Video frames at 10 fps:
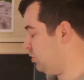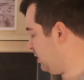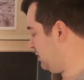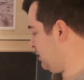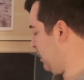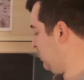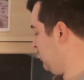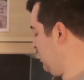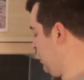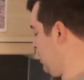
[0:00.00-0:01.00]
in a second.
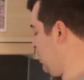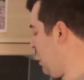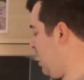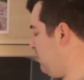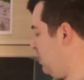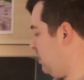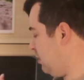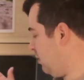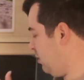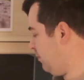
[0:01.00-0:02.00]
I will
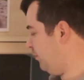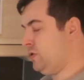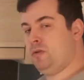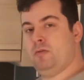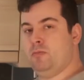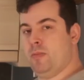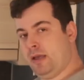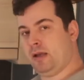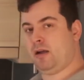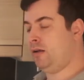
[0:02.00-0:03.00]

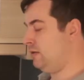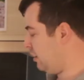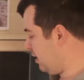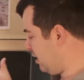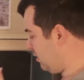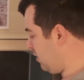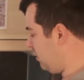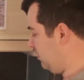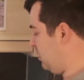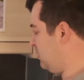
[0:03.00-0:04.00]
make a cut again,
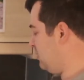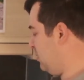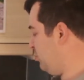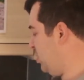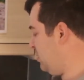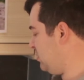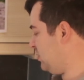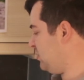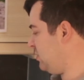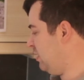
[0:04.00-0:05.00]
cut this in
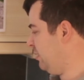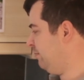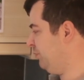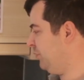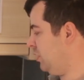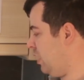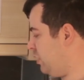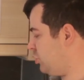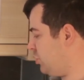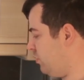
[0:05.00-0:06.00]
pieces.
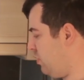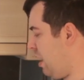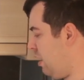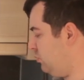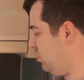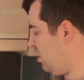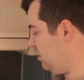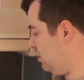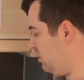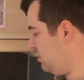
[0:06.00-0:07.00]
I show you how to
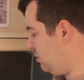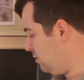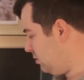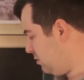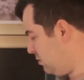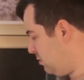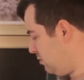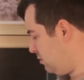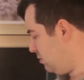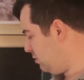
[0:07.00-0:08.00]
cut this.
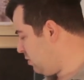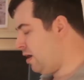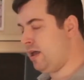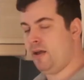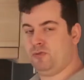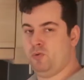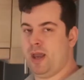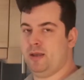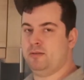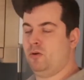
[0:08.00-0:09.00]
No, I have to
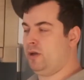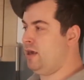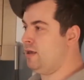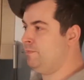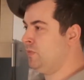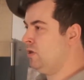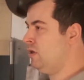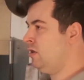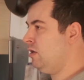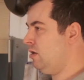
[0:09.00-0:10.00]
wait, okay.
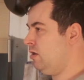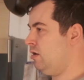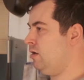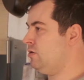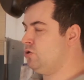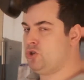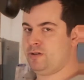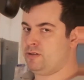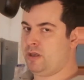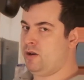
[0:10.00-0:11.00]
You
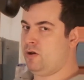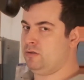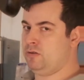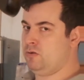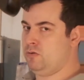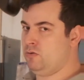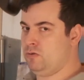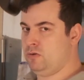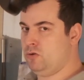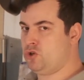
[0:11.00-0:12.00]
just cannot,
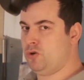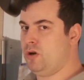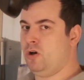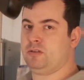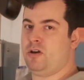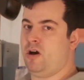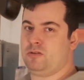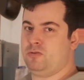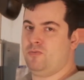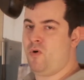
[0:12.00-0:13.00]
you should not
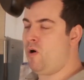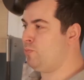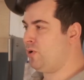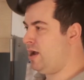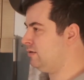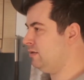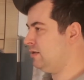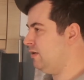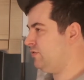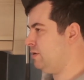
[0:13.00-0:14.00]
cut warm bread. It
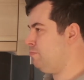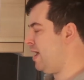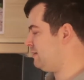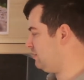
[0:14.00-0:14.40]
gives a mess,